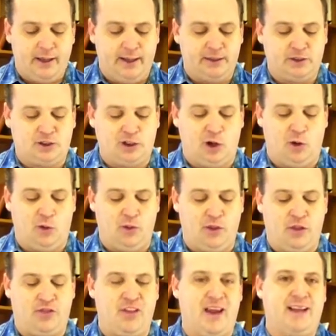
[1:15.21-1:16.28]
And so
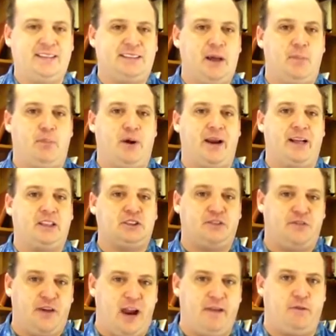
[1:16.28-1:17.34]
the things that bring us
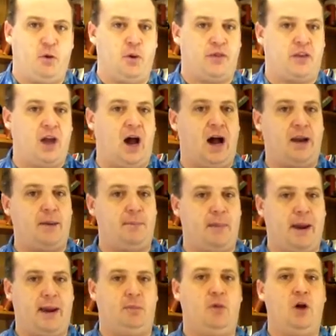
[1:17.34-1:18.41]
favor with God and
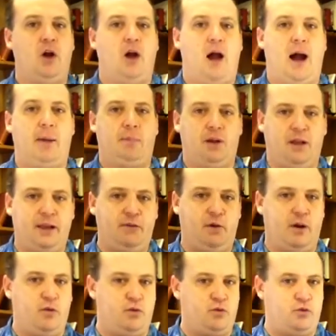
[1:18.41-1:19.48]
man, I believe
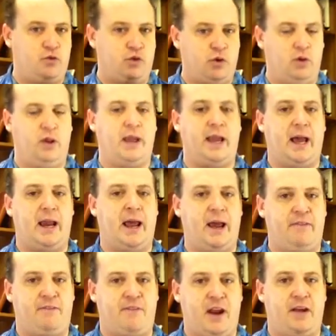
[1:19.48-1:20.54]
we truly got to
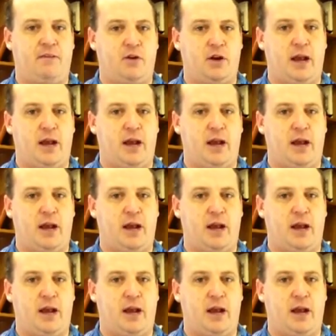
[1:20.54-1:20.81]
have favor.